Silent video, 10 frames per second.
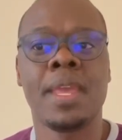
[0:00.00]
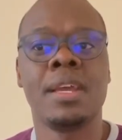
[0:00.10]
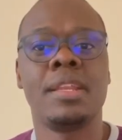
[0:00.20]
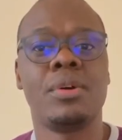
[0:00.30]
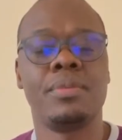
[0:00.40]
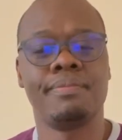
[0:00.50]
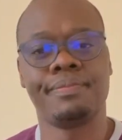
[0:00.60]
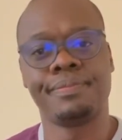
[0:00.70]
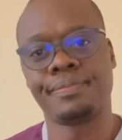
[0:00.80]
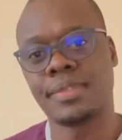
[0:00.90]
Now,
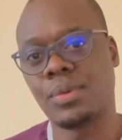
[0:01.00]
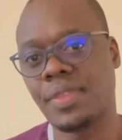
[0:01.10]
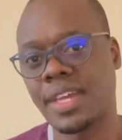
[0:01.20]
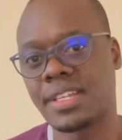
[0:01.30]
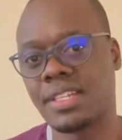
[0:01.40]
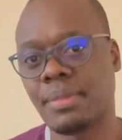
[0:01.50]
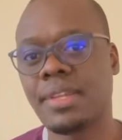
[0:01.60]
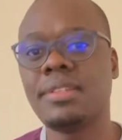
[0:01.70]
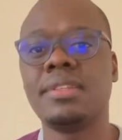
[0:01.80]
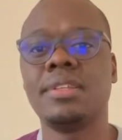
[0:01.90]
with that in
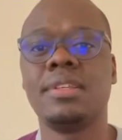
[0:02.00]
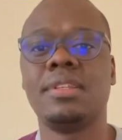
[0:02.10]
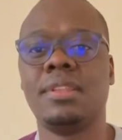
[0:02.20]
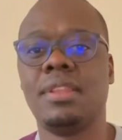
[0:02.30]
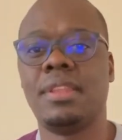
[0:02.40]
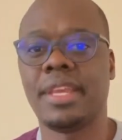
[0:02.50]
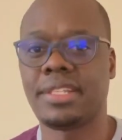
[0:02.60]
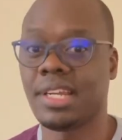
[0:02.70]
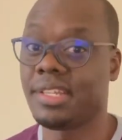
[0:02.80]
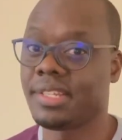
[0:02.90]
mind, there are
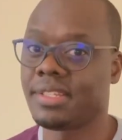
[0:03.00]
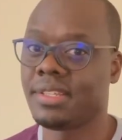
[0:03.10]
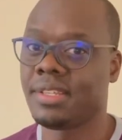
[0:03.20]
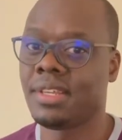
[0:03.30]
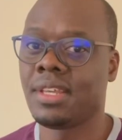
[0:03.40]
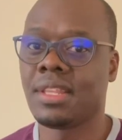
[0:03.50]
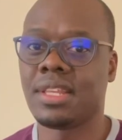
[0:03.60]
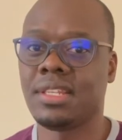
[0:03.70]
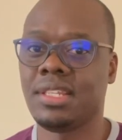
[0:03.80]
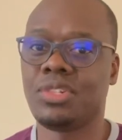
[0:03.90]
challenges
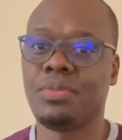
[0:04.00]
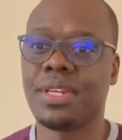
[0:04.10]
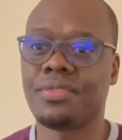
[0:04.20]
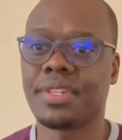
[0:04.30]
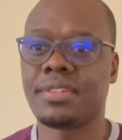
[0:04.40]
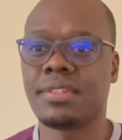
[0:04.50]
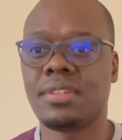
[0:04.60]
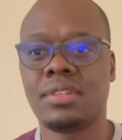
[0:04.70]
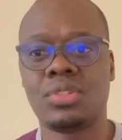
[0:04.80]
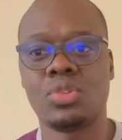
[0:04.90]
that need to be addressed.
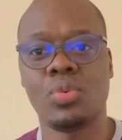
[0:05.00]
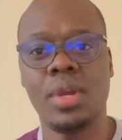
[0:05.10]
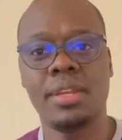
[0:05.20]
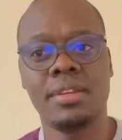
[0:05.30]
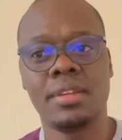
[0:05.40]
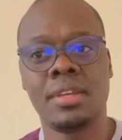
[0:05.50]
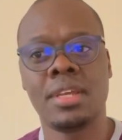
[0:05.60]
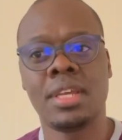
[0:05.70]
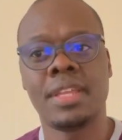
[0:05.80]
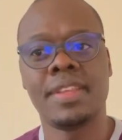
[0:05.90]
So one,
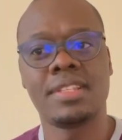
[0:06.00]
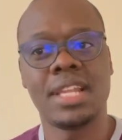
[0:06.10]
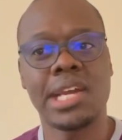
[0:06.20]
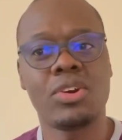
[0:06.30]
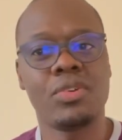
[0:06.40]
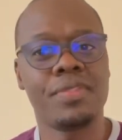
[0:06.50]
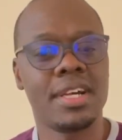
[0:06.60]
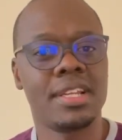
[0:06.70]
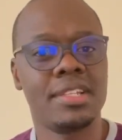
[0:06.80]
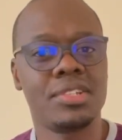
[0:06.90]
there's lack of
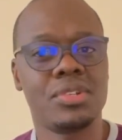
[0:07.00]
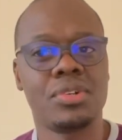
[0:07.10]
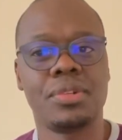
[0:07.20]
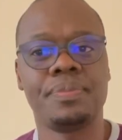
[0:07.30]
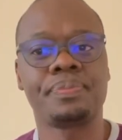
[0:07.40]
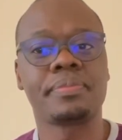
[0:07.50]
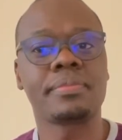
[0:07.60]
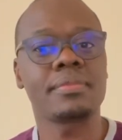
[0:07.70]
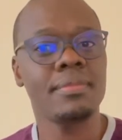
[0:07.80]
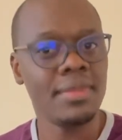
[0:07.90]
analytical
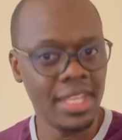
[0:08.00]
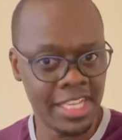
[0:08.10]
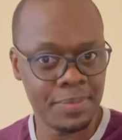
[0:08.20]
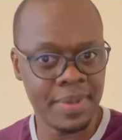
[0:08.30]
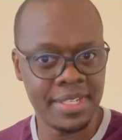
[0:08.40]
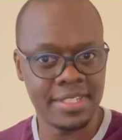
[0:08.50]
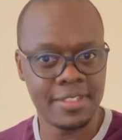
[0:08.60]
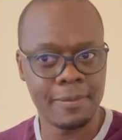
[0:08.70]
expertise.